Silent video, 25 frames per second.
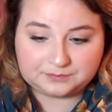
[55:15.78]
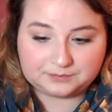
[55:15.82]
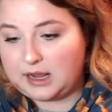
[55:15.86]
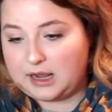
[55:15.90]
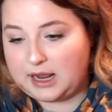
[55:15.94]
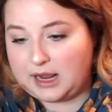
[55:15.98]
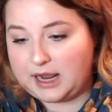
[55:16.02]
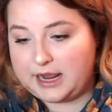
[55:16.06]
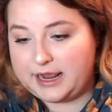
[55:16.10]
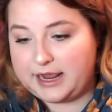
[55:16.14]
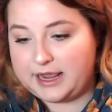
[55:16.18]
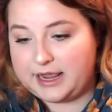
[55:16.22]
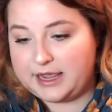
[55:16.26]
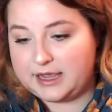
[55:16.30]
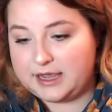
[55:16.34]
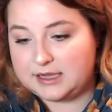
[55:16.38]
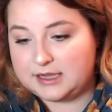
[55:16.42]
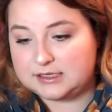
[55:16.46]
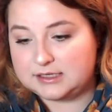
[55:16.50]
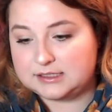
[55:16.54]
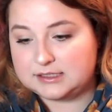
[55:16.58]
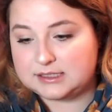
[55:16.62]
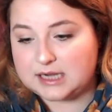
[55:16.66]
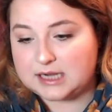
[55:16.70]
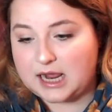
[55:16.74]

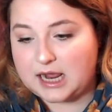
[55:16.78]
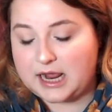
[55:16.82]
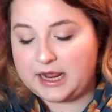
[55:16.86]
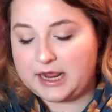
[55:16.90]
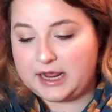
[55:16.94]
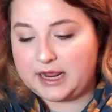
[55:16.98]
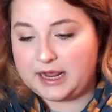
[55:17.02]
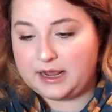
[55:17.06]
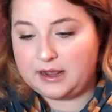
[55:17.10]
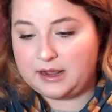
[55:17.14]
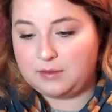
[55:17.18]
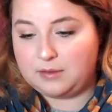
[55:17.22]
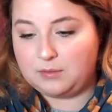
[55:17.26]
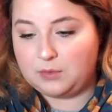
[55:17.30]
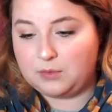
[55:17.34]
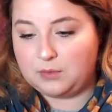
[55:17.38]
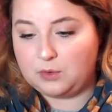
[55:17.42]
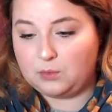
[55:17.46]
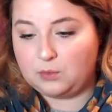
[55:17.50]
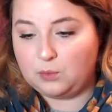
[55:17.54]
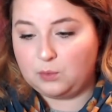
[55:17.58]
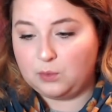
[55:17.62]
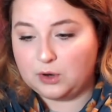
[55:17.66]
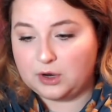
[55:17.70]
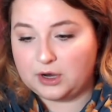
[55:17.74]
And I am
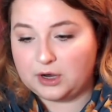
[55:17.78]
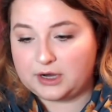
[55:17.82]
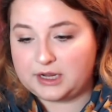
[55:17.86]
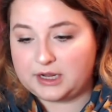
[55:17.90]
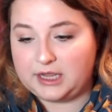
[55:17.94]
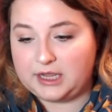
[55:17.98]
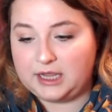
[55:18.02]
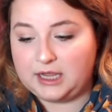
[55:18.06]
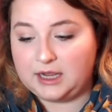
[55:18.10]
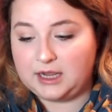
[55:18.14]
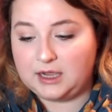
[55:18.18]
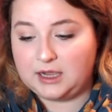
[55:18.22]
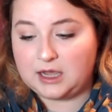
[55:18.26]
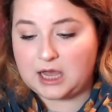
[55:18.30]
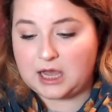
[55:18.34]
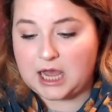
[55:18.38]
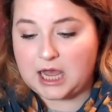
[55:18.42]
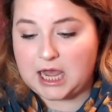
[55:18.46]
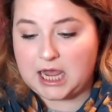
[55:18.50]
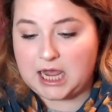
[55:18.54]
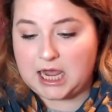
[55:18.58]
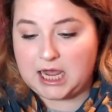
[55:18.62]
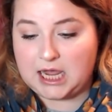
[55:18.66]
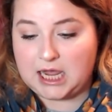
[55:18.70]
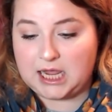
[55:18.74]
working
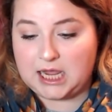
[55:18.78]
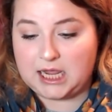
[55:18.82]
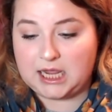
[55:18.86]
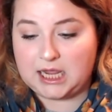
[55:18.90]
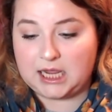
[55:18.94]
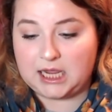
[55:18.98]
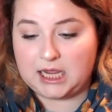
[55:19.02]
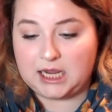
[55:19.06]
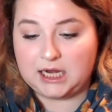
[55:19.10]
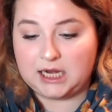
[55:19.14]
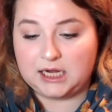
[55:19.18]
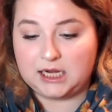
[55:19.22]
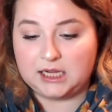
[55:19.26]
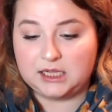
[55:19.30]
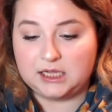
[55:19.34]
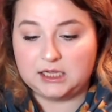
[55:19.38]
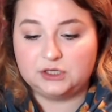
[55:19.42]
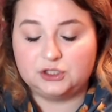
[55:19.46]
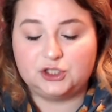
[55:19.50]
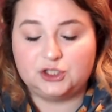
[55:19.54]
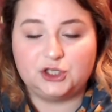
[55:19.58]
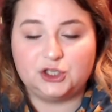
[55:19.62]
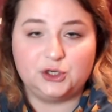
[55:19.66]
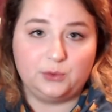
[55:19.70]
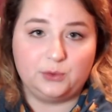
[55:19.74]
on
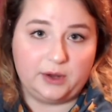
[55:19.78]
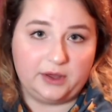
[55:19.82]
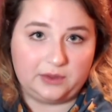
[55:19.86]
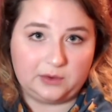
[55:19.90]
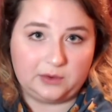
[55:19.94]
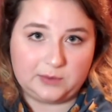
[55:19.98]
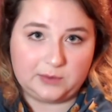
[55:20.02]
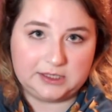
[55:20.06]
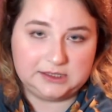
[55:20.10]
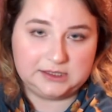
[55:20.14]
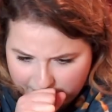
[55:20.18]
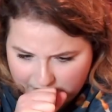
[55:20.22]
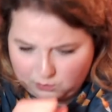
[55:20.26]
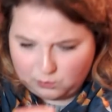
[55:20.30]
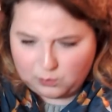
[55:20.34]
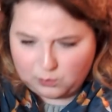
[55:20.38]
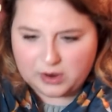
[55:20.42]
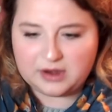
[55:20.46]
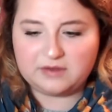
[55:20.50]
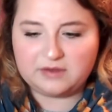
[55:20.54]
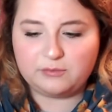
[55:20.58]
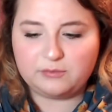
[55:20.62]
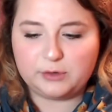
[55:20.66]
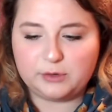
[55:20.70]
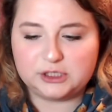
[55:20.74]
2 other ones, one
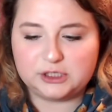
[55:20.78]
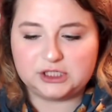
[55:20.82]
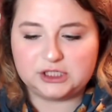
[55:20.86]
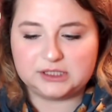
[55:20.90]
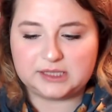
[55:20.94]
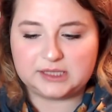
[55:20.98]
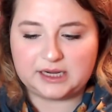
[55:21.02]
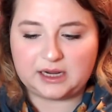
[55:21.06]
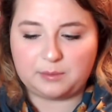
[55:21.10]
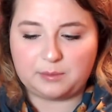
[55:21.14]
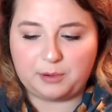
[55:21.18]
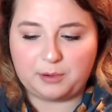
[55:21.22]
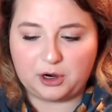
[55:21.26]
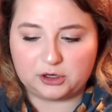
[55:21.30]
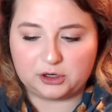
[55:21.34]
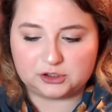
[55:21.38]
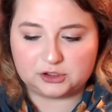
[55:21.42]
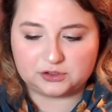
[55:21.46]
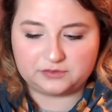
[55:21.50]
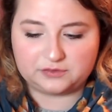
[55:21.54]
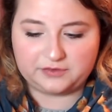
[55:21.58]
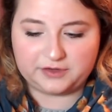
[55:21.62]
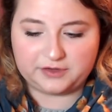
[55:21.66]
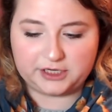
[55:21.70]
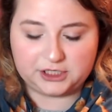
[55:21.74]
of which is like a
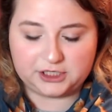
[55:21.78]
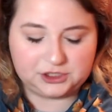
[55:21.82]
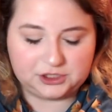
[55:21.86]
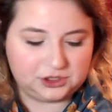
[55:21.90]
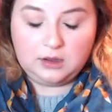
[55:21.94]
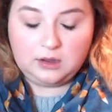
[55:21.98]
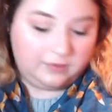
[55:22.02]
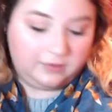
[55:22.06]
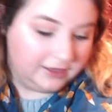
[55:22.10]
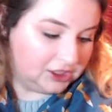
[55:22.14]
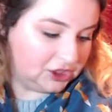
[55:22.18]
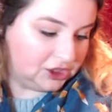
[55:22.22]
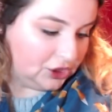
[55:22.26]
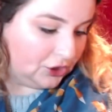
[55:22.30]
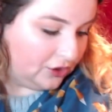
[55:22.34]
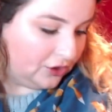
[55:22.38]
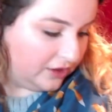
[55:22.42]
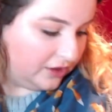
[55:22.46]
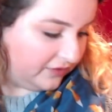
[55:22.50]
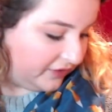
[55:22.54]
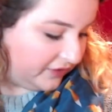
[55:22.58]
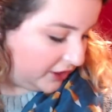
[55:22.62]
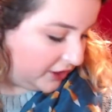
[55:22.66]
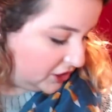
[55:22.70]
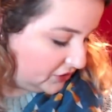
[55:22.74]
partial finish. Let's show you the
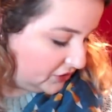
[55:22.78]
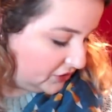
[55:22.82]
finish